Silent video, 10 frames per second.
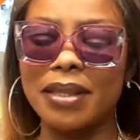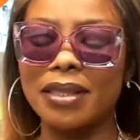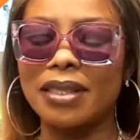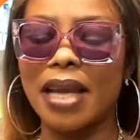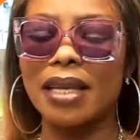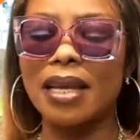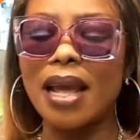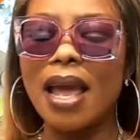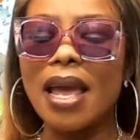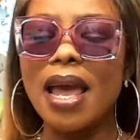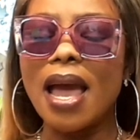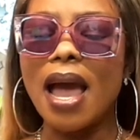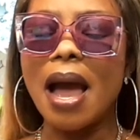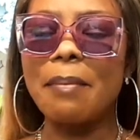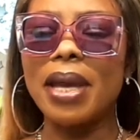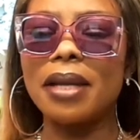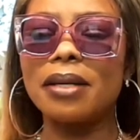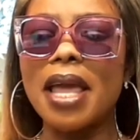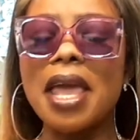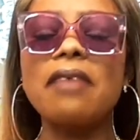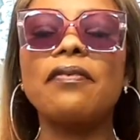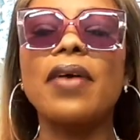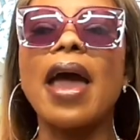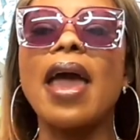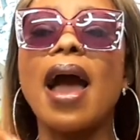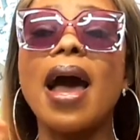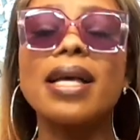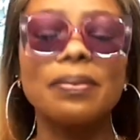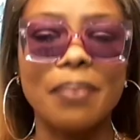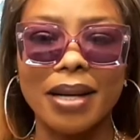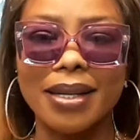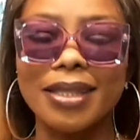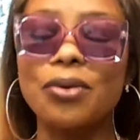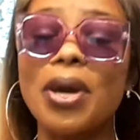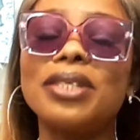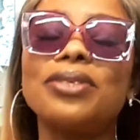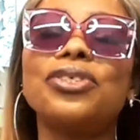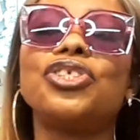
She said, if her husband is going to